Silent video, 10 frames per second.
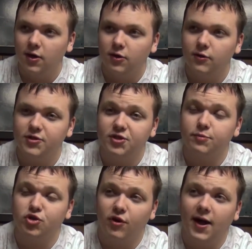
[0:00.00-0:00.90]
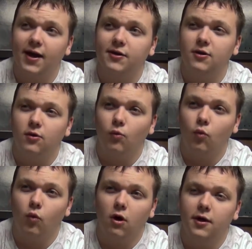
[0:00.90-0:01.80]
you subtract
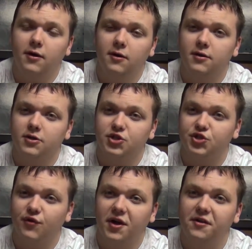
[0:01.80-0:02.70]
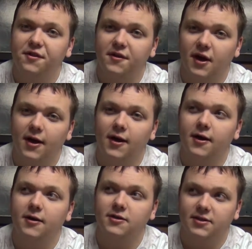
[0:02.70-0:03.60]
1 strength,
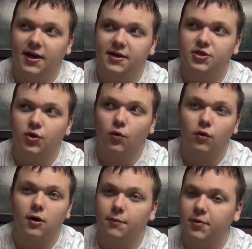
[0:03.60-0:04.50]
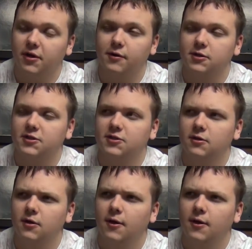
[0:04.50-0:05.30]
con, dex, or appearance.